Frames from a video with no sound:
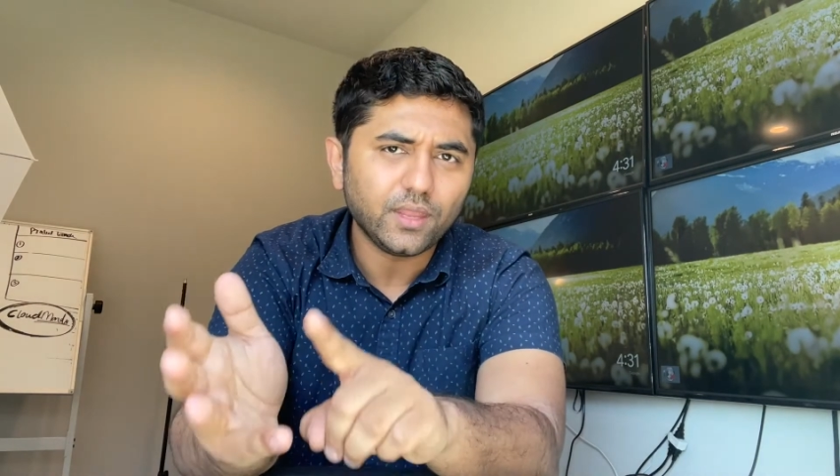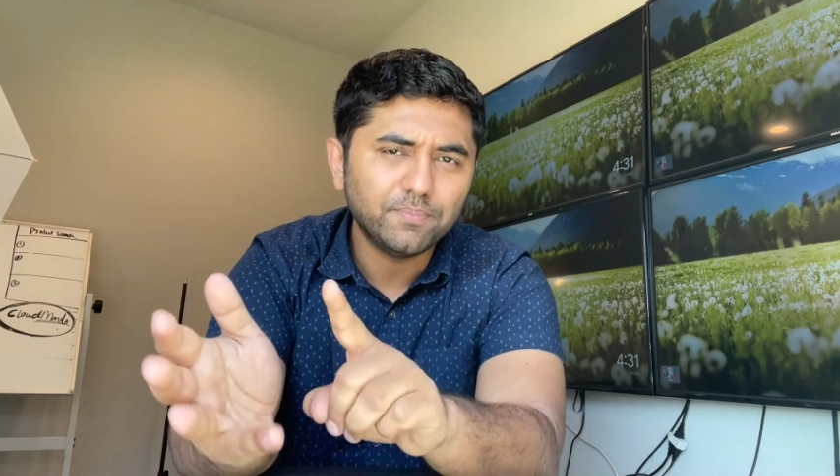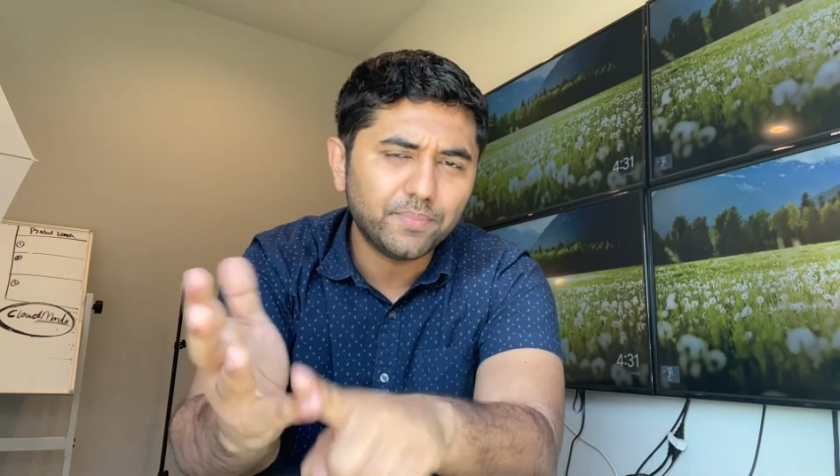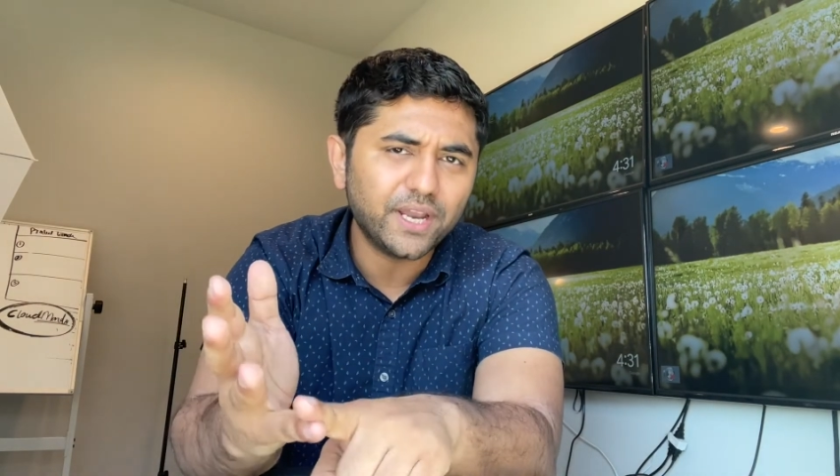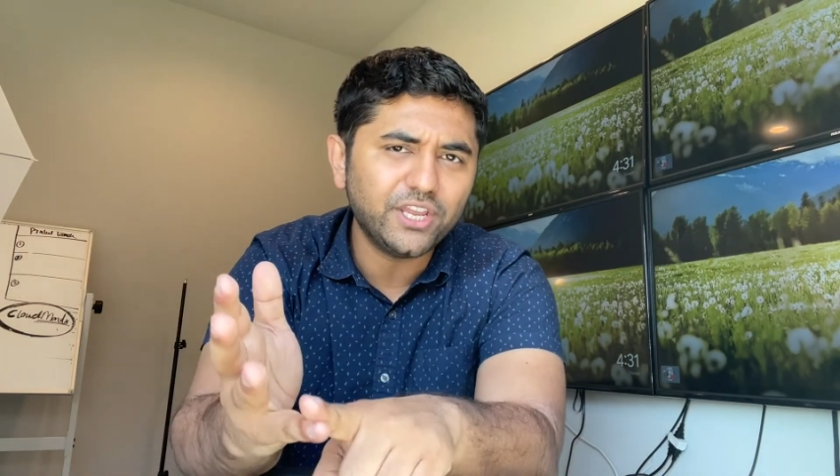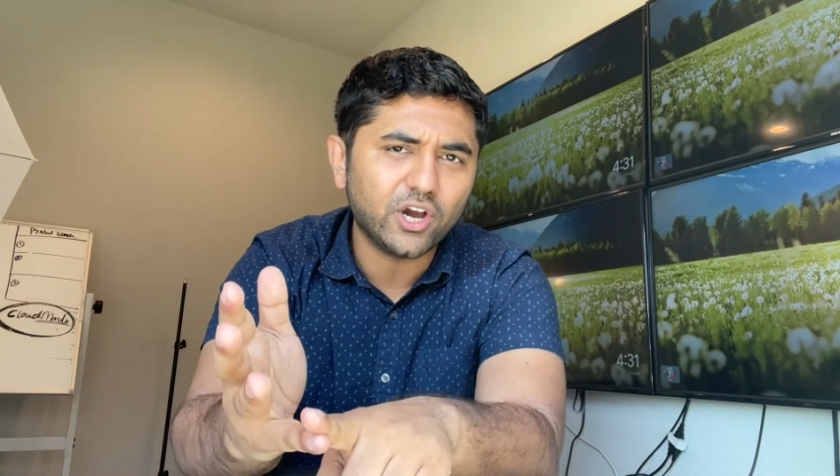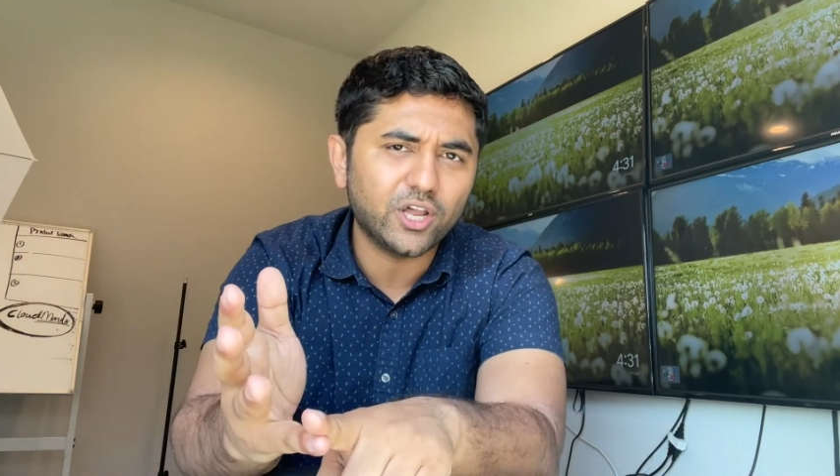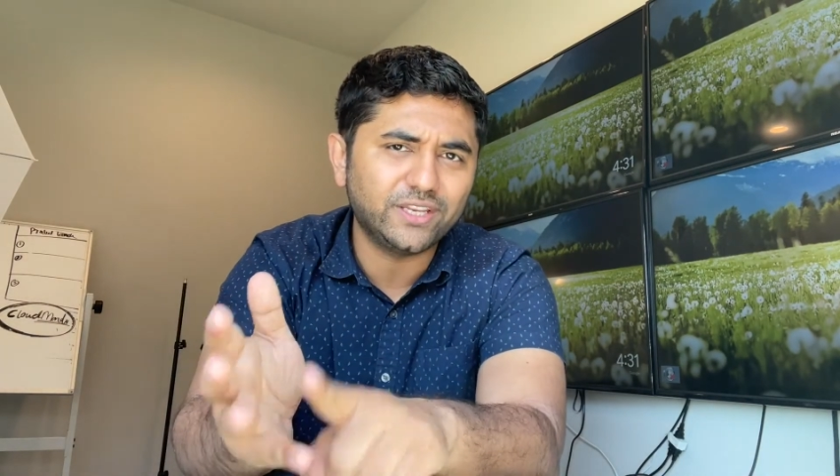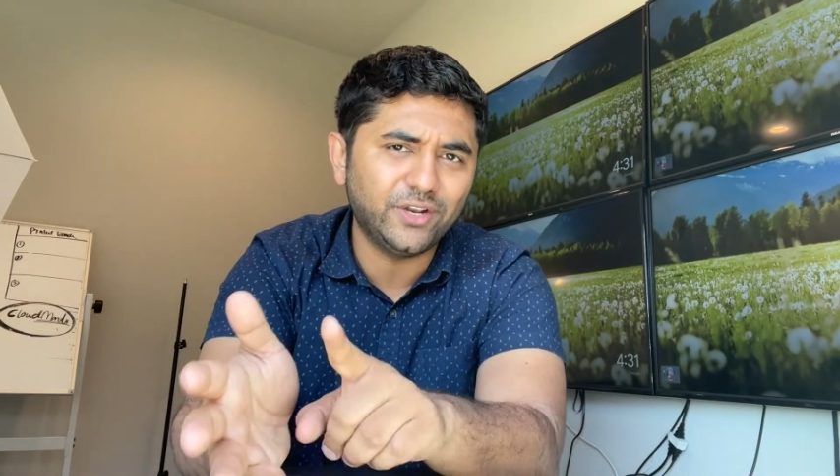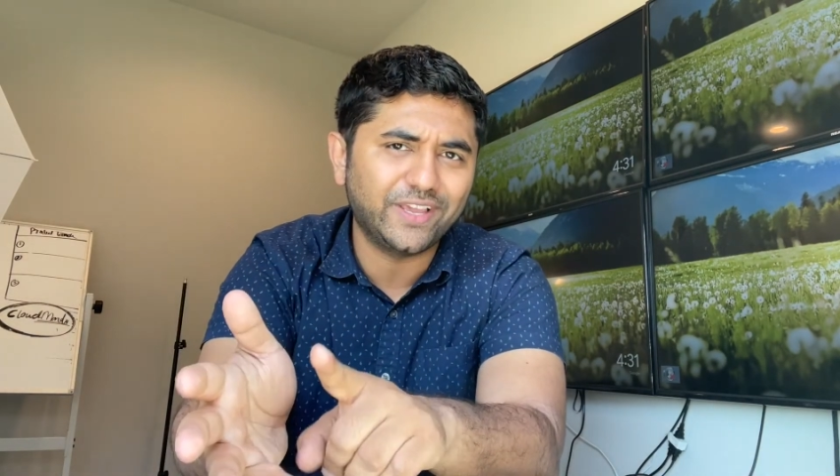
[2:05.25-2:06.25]
money
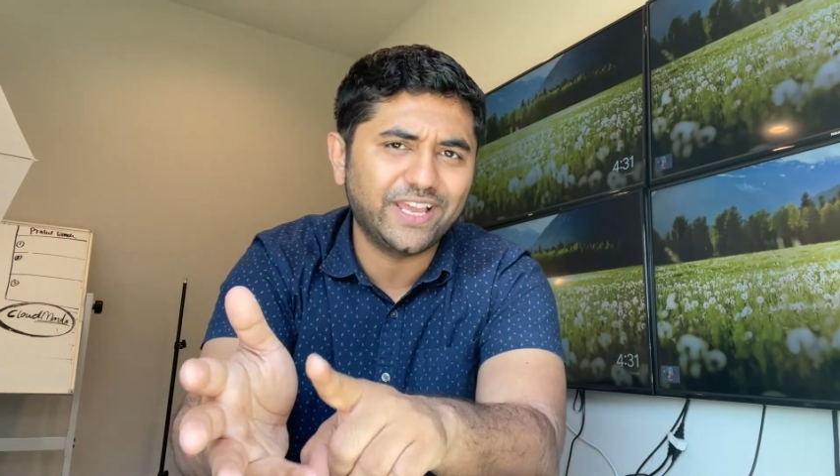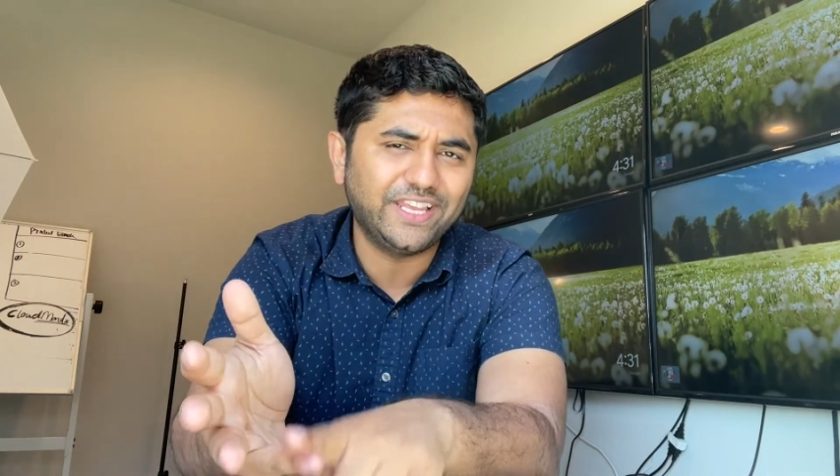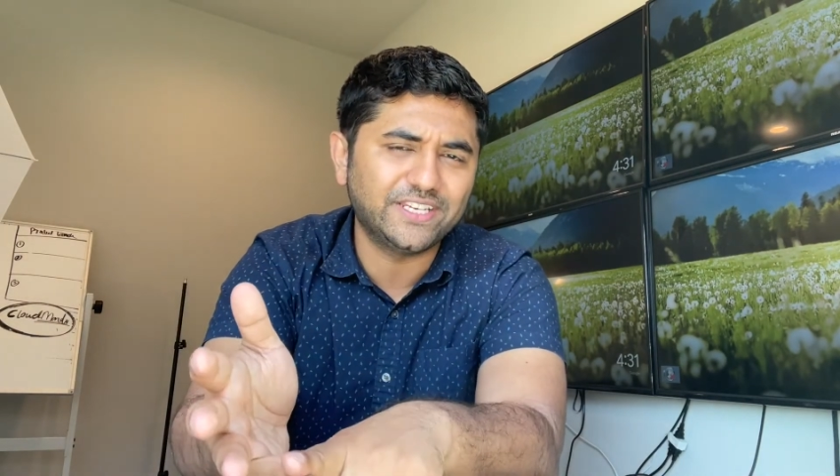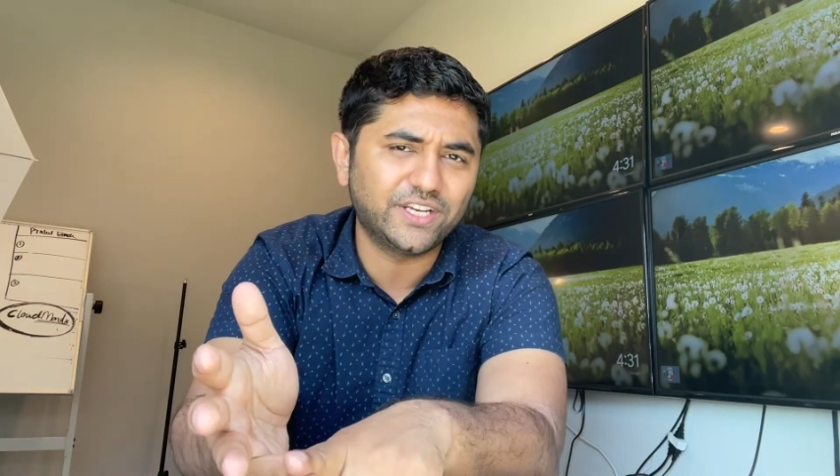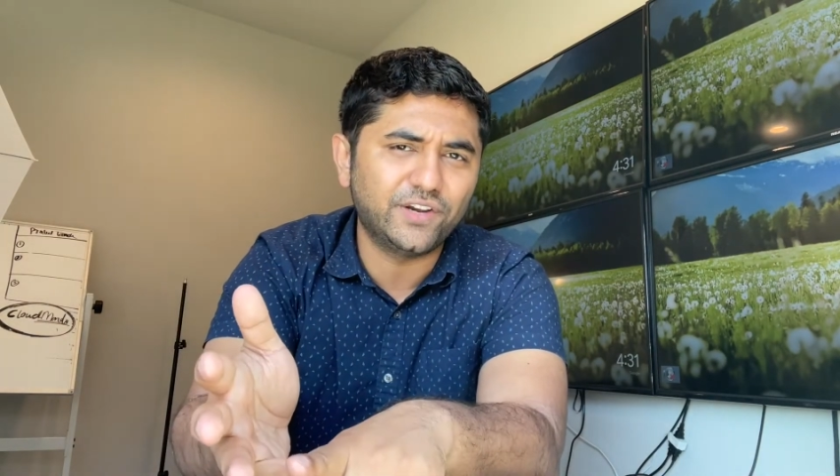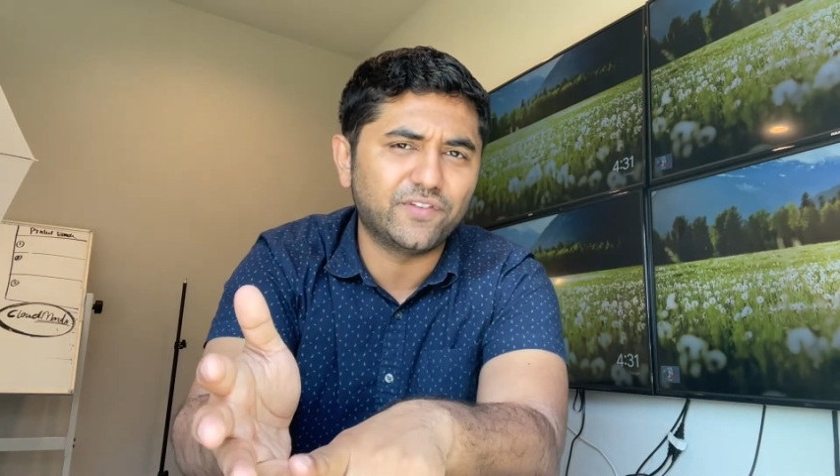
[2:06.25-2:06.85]
on you know getting a degree